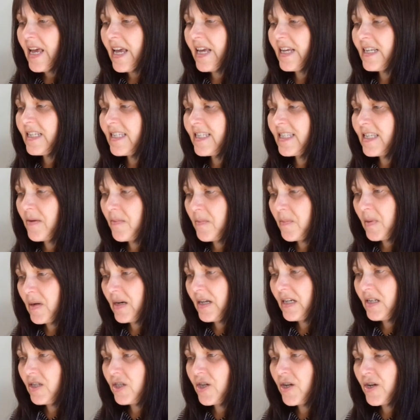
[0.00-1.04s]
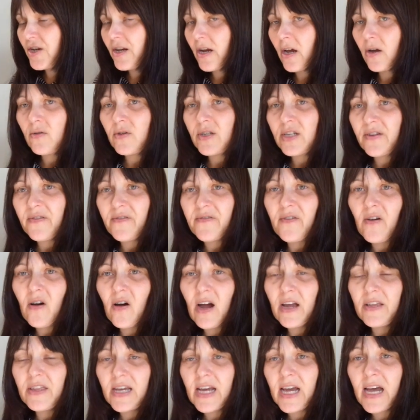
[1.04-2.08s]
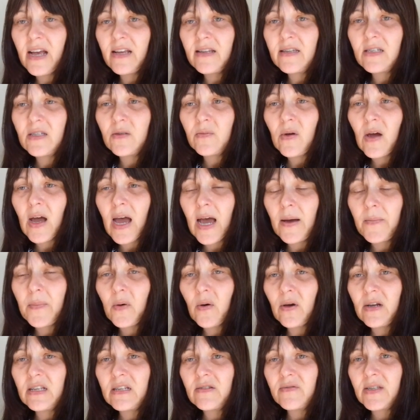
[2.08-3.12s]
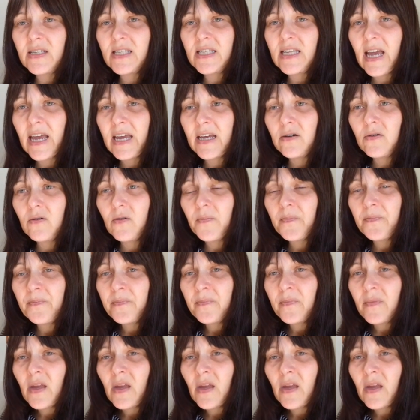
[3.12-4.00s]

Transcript: is simply to notify the customer at point of sale